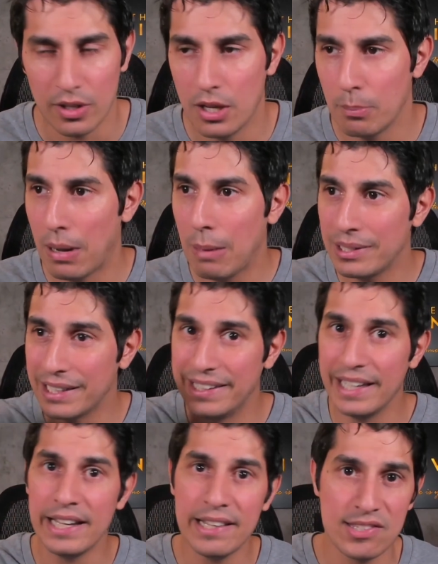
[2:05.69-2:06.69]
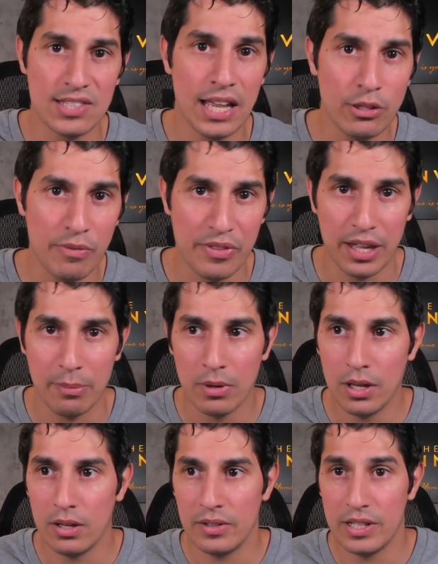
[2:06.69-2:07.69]
Probably the data inside of them
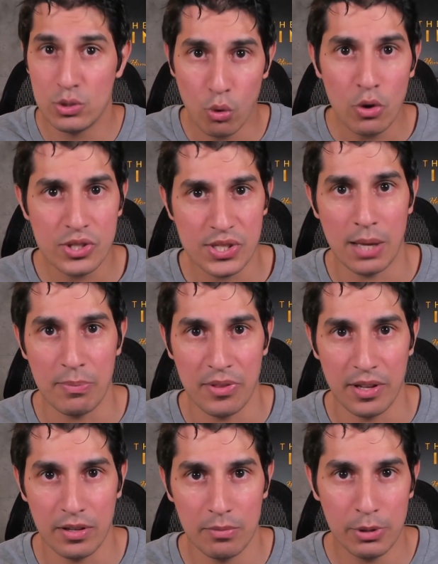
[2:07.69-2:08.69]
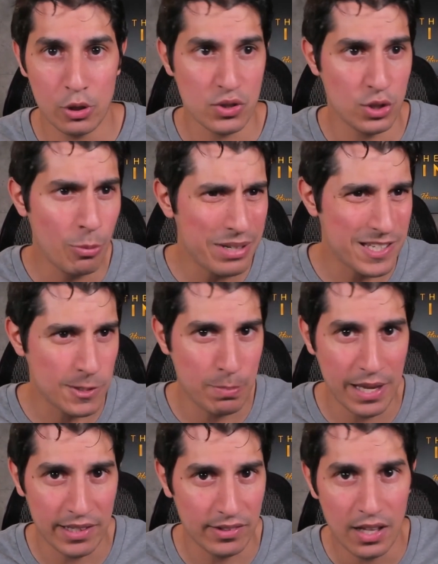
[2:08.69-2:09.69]
is worth something, because nobody
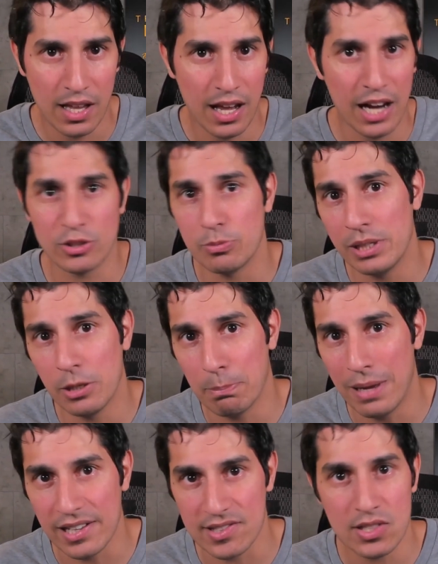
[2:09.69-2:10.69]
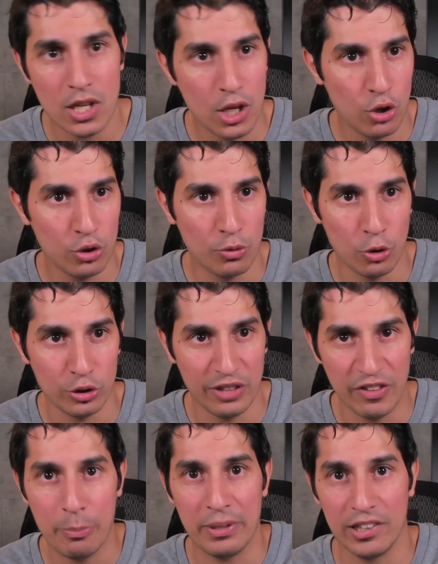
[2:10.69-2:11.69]
spent $100 million on
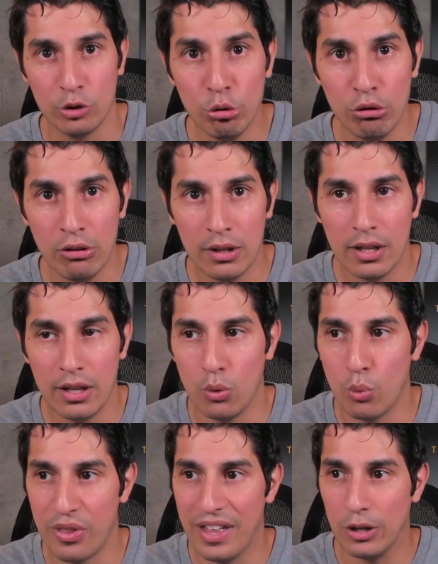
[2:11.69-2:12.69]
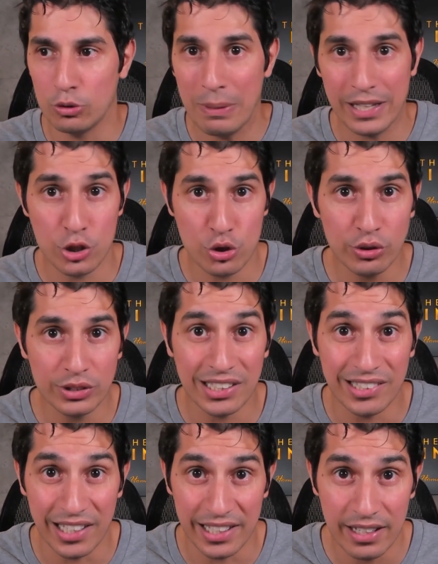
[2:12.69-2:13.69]
developing a tool without making sure that the
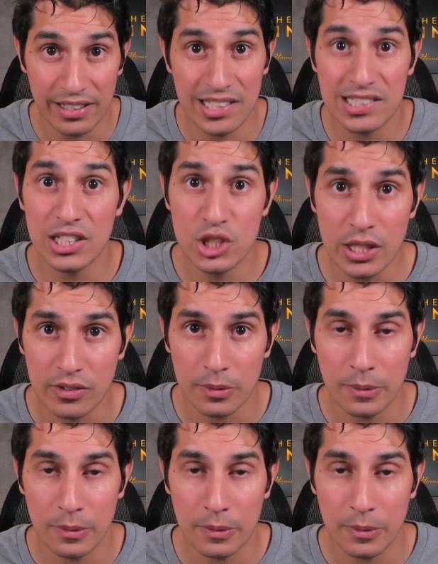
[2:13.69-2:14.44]
data is legit.